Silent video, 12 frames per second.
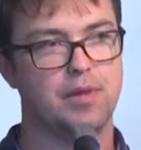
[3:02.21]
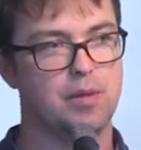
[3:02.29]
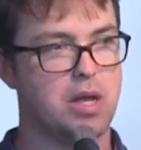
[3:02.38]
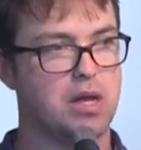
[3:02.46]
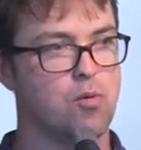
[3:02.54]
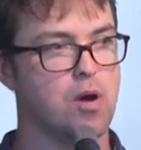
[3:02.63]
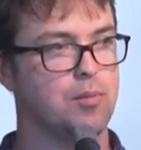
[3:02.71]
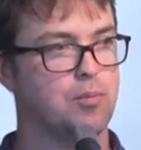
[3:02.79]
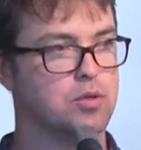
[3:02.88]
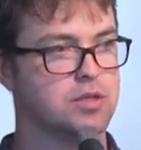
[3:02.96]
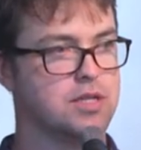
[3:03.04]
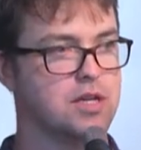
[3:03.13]
Many
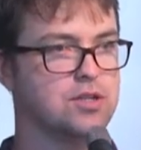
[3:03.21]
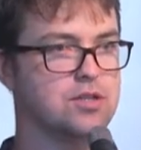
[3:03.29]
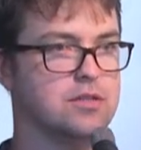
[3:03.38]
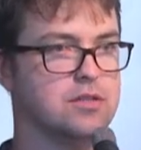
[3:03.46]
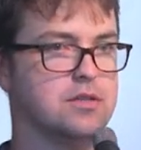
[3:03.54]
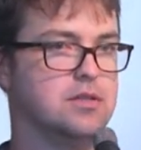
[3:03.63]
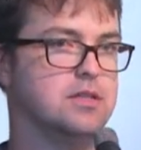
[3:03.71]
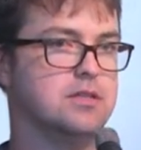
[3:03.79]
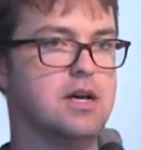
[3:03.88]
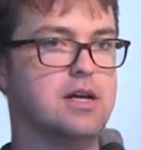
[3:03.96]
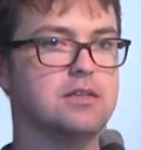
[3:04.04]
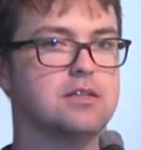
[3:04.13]
whiteboard sessions and
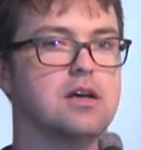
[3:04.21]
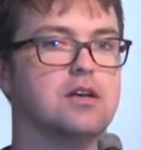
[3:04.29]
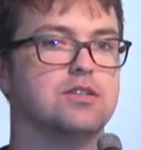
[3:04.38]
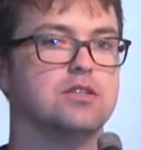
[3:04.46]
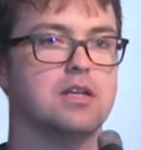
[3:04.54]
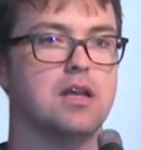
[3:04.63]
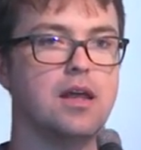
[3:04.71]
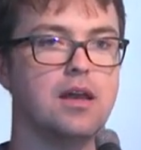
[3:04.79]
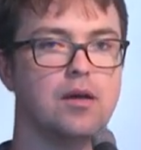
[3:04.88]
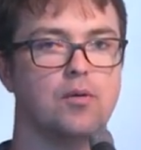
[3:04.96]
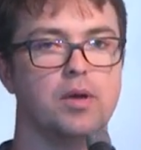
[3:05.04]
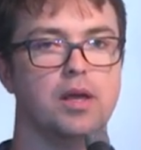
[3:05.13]
design discussions
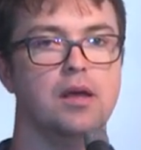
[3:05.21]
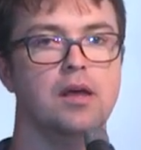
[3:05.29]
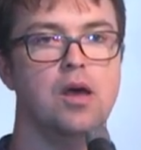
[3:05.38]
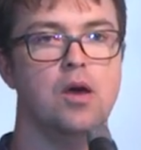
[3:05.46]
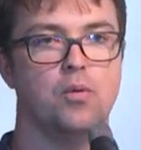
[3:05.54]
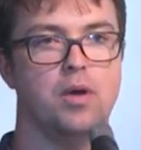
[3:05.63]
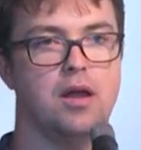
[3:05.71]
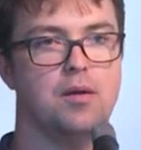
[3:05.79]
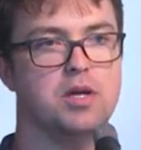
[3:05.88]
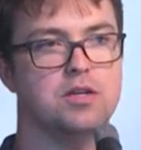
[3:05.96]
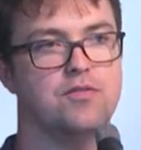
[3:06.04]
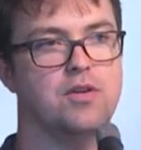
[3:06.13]
later, we, we had a
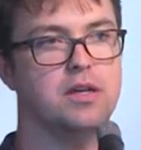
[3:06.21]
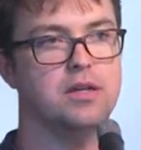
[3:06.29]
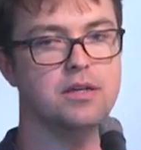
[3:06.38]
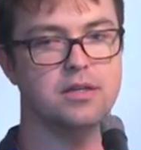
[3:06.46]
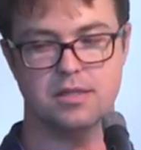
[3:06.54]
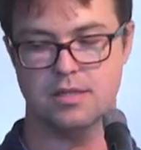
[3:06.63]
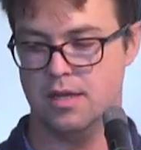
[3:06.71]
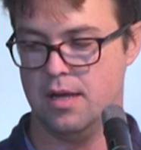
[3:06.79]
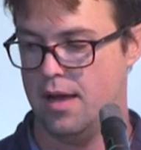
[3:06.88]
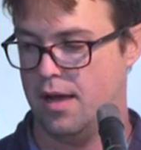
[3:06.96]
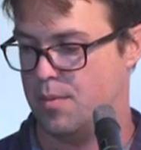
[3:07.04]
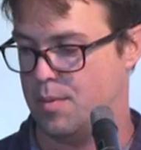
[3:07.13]
bunch of ideas
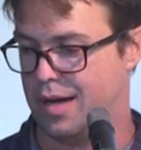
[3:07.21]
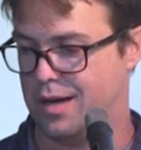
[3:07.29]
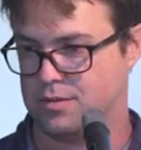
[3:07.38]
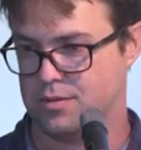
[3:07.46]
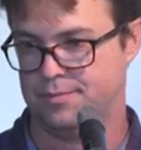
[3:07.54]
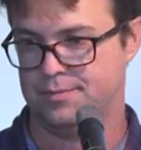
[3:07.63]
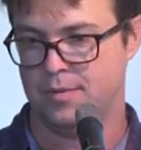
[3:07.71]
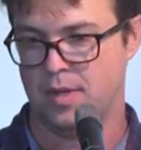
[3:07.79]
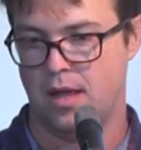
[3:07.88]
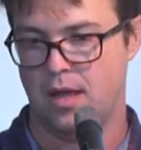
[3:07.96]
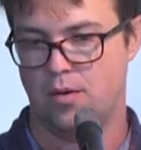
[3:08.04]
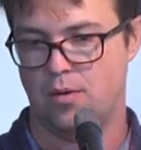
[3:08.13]
about
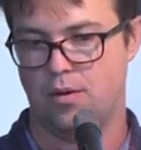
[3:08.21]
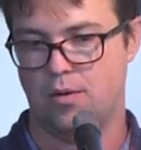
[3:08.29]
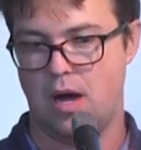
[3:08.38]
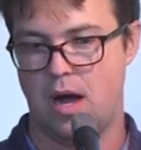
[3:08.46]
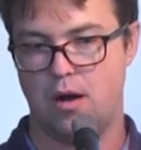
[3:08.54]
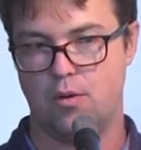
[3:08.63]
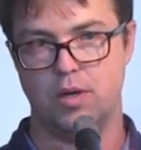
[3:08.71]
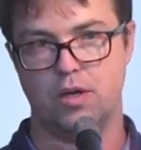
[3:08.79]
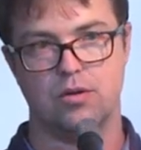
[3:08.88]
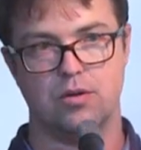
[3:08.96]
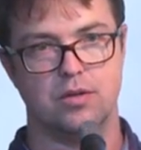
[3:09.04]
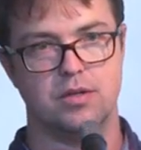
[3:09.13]
how we
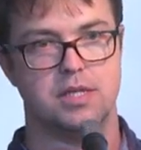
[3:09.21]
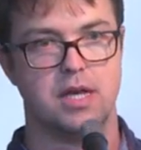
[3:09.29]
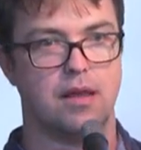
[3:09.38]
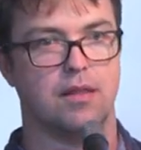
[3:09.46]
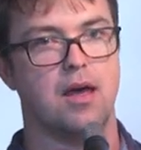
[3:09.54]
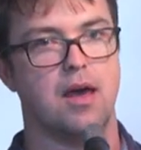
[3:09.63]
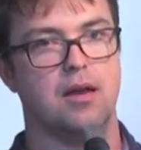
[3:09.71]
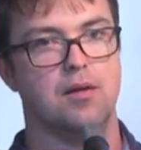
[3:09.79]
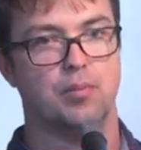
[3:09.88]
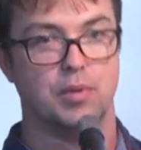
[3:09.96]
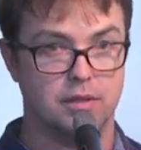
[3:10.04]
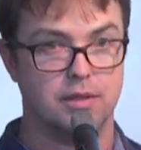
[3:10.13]
could take that
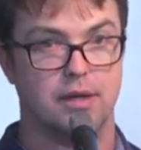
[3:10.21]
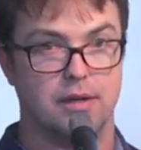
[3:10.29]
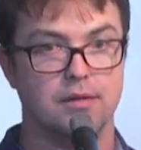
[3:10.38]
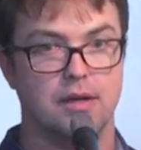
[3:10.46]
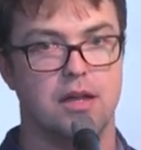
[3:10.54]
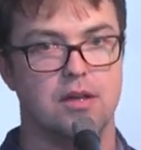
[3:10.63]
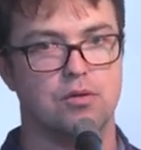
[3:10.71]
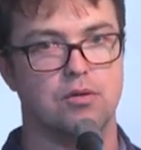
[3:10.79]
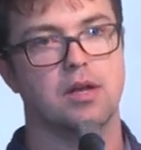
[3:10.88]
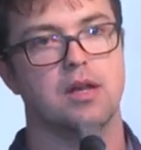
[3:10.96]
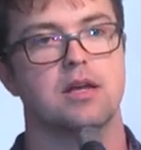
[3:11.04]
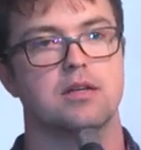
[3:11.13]
and build a, a new
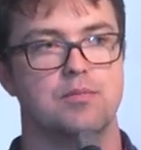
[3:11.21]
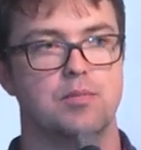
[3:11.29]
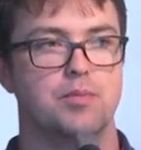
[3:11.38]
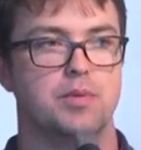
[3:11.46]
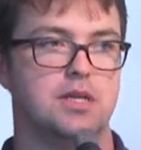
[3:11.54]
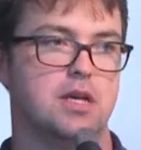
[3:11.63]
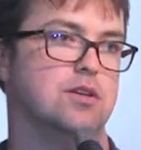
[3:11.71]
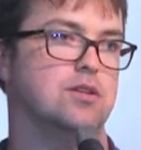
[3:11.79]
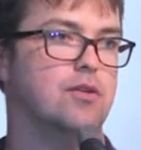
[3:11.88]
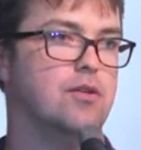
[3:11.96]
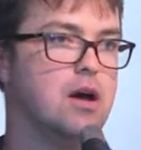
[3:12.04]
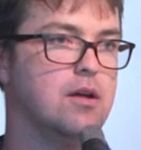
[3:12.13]
Connect implementation
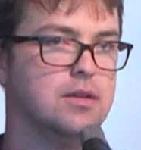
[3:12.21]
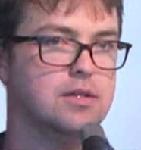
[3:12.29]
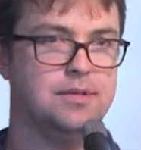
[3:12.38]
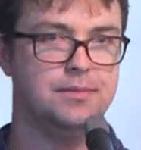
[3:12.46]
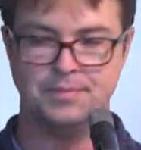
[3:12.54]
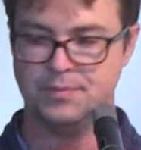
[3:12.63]
around it.